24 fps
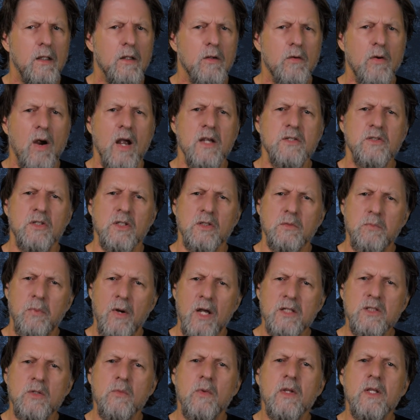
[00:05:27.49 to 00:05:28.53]
Christ is
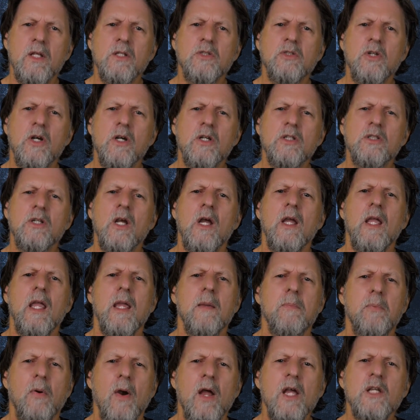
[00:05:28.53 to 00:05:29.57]
present with his church.
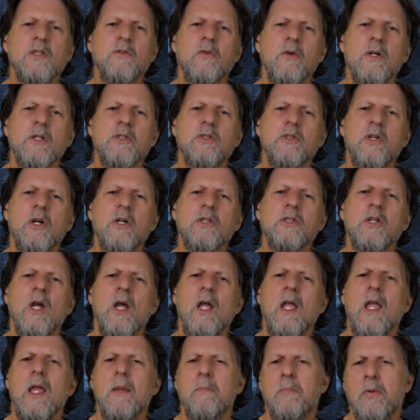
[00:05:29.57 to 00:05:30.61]
He prays for his church.
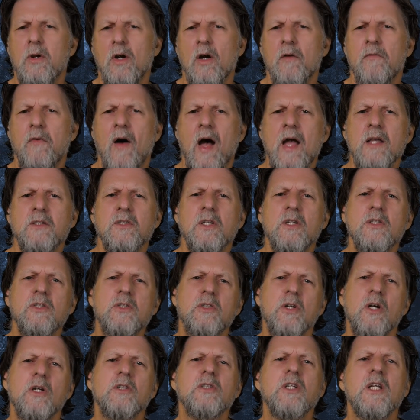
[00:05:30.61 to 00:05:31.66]
He purifies his
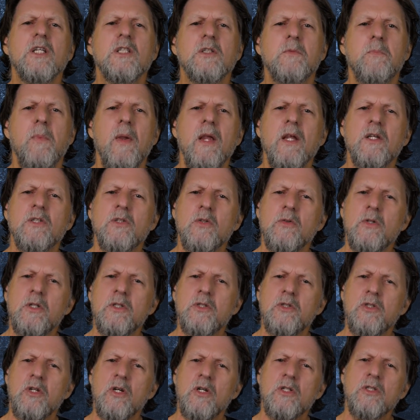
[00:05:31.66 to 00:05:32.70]
church. He speaks to
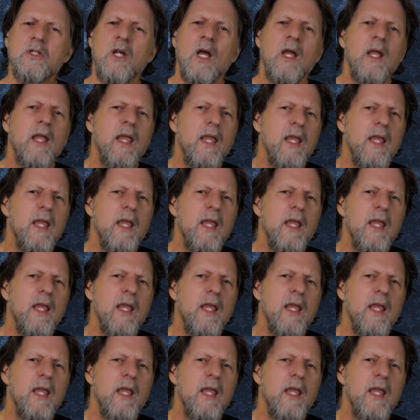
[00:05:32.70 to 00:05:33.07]
his church.